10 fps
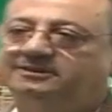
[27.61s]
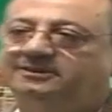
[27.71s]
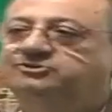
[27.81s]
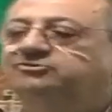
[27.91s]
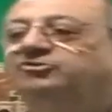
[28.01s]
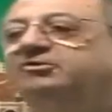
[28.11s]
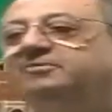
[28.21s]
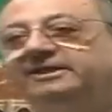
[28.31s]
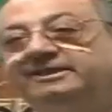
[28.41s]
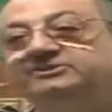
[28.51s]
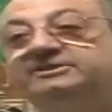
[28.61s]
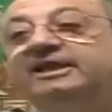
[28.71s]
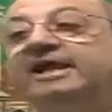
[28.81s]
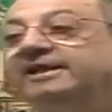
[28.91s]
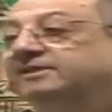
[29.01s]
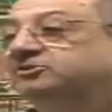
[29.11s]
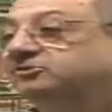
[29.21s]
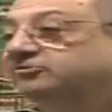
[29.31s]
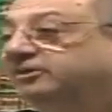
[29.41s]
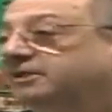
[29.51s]
Extremely easy and
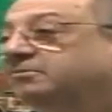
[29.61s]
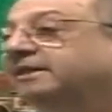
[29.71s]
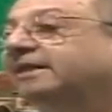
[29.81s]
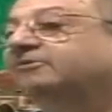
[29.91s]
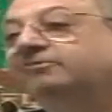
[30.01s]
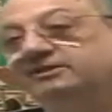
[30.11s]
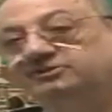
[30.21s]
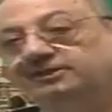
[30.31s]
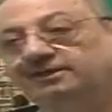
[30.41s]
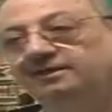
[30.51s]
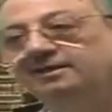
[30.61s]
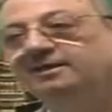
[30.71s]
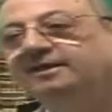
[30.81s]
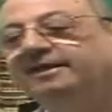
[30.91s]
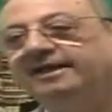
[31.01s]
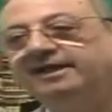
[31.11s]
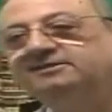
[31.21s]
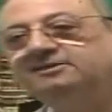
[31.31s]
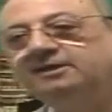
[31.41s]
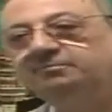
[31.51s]
extremely interesting,
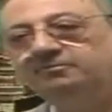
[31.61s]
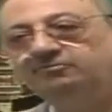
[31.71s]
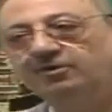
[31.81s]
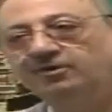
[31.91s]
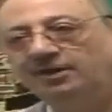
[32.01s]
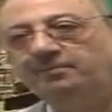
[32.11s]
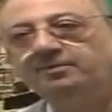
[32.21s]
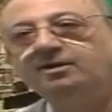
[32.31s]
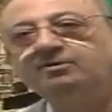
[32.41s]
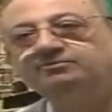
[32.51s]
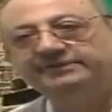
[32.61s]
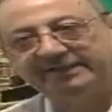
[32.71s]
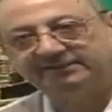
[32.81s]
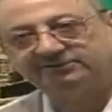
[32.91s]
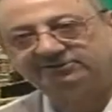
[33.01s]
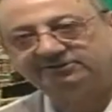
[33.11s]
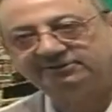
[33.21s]
except for a couple of things.